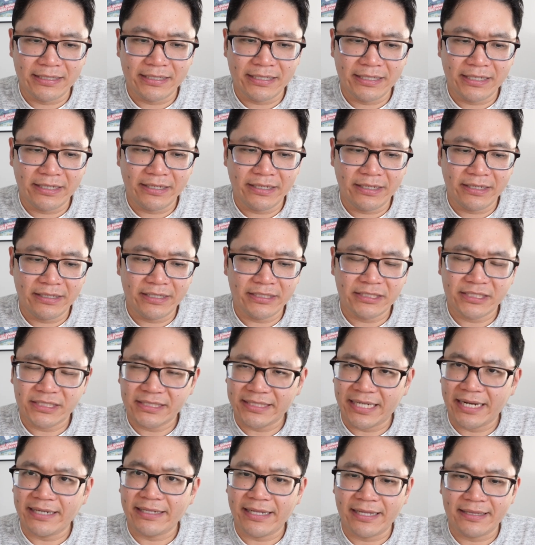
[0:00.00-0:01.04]
his
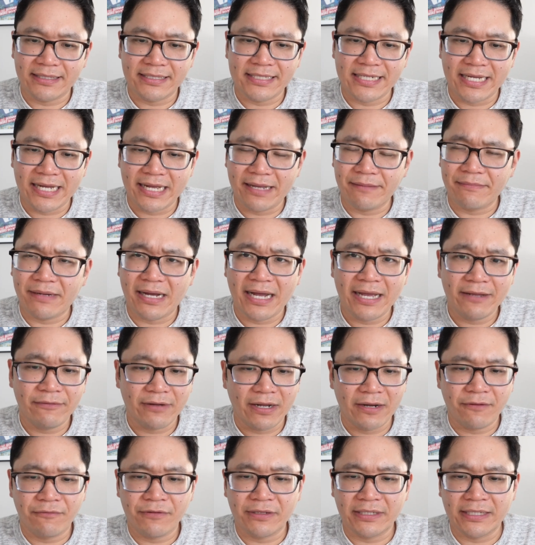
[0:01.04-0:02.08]
style at the time,
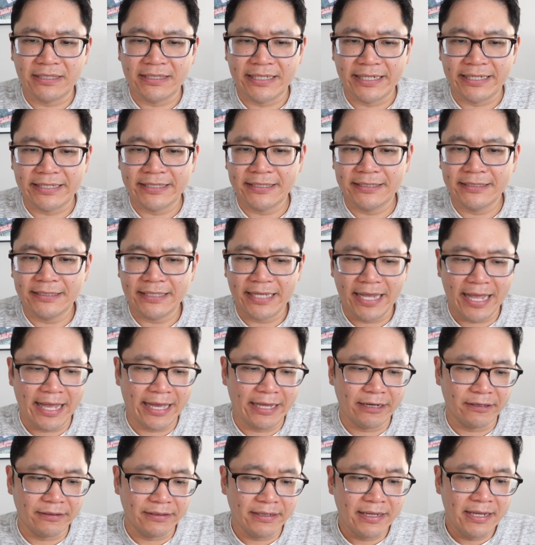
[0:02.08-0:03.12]
I really like.
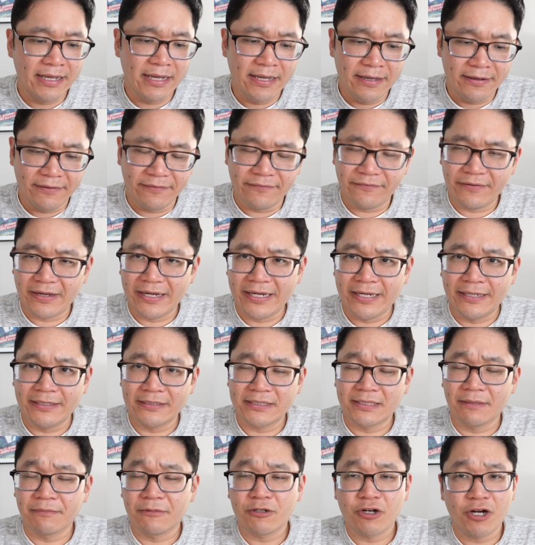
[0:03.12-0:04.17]
And
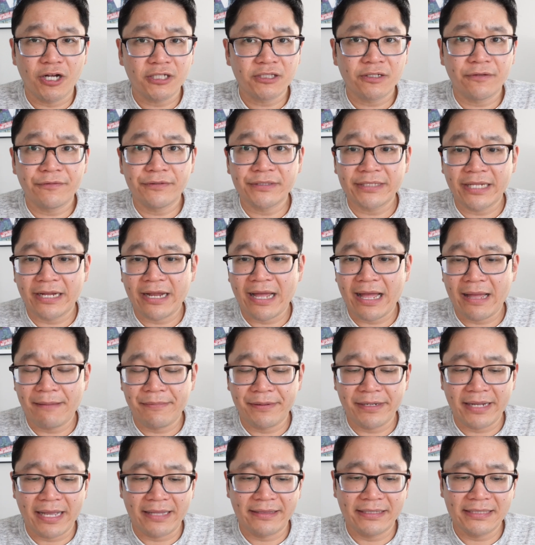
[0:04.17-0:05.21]
some crossovers that are
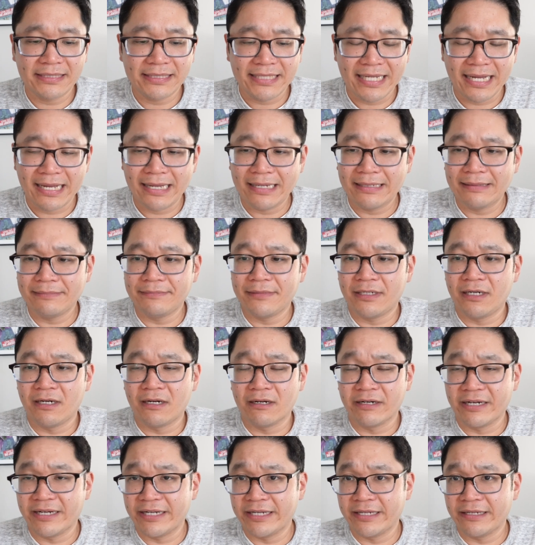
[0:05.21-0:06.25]
happening at this time
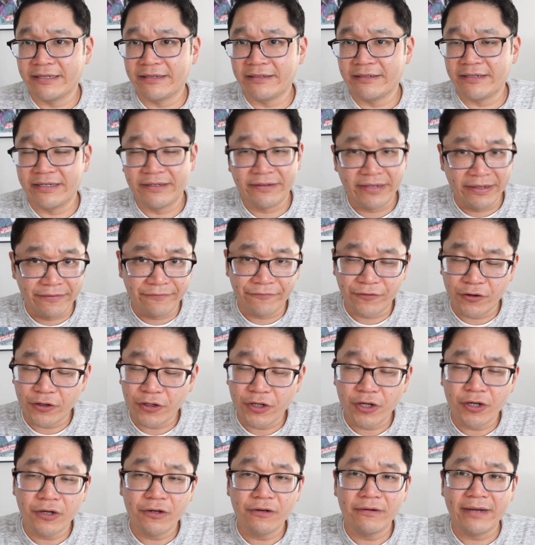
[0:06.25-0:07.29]
are
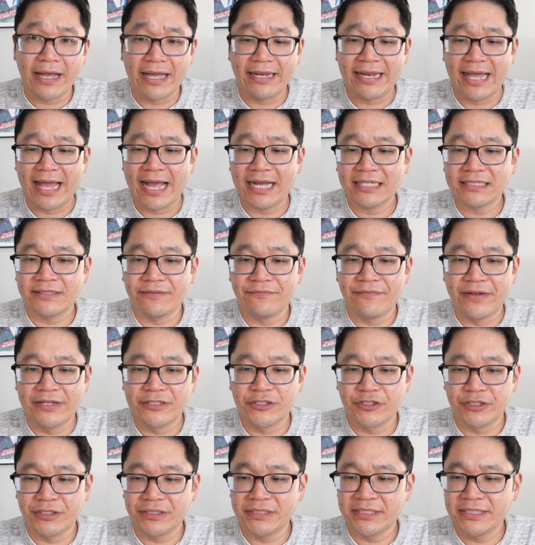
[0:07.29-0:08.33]
Inferno and Acts of
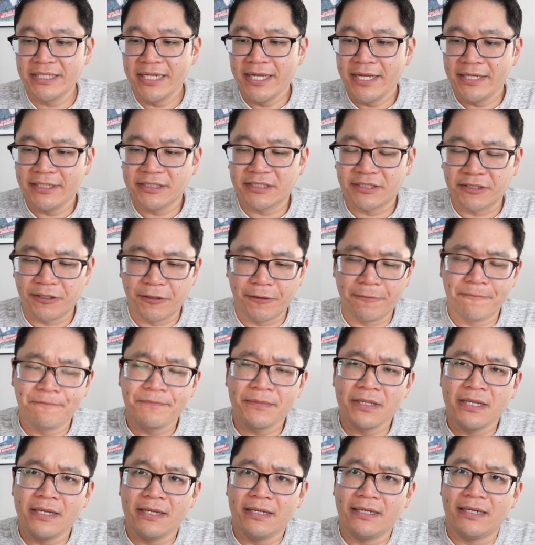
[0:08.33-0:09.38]
Vengeance. So
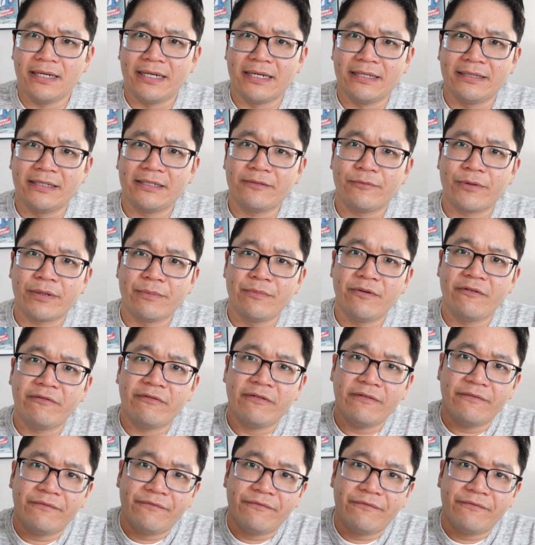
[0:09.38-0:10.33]
we can move